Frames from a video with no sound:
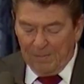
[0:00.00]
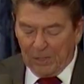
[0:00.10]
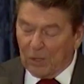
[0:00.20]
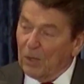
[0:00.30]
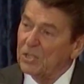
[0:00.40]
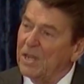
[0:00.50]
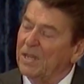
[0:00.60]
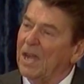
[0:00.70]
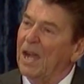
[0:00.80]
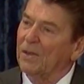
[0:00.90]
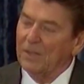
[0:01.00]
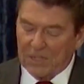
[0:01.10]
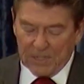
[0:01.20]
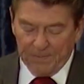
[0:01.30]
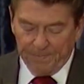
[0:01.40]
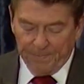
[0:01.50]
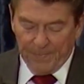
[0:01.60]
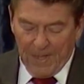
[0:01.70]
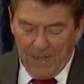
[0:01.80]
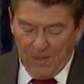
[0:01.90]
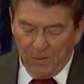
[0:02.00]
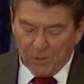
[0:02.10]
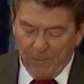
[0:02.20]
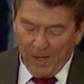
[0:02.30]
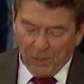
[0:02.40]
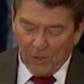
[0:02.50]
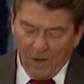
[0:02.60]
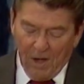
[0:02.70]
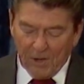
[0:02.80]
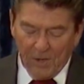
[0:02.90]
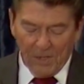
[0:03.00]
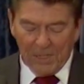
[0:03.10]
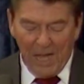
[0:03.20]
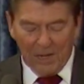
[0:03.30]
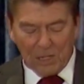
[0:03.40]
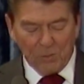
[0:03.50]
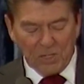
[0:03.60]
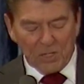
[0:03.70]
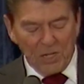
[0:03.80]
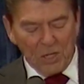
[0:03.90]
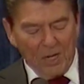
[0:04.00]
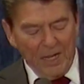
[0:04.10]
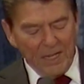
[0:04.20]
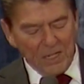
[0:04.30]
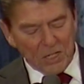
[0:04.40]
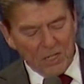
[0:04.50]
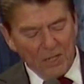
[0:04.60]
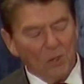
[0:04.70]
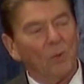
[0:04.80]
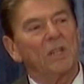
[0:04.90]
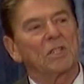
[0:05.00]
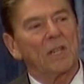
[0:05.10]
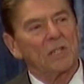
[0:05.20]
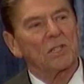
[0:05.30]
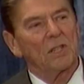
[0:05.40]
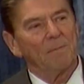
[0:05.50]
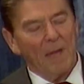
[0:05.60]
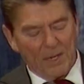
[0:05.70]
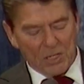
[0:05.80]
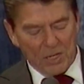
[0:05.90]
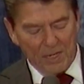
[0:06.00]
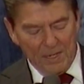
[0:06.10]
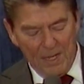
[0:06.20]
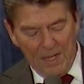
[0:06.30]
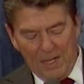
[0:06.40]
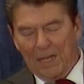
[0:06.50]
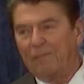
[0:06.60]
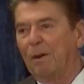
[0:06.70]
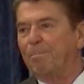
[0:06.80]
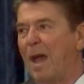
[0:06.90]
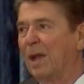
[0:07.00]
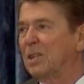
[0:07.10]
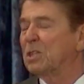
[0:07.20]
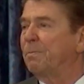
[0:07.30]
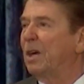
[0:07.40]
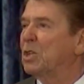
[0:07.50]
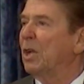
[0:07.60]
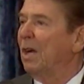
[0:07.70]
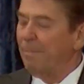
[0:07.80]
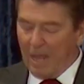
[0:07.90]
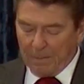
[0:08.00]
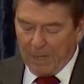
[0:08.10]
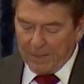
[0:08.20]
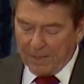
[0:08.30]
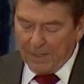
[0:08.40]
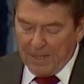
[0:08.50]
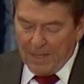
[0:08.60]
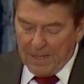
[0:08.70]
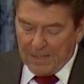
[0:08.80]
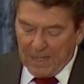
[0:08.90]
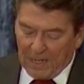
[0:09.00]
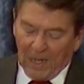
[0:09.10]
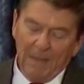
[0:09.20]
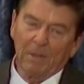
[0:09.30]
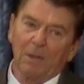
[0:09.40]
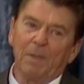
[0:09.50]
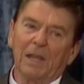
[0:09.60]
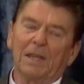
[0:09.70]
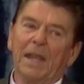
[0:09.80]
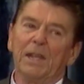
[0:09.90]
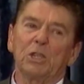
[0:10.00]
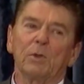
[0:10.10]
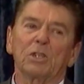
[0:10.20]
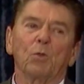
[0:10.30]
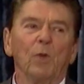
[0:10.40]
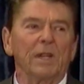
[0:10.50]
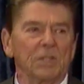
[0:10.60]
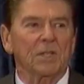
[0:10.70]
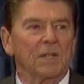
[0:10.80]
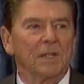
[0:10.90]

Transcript: But those in Congress who've spent your hard-earned dollars with such glee still resist the medicine of a balanced budget amendment. They claim it'd be a dangerous risk.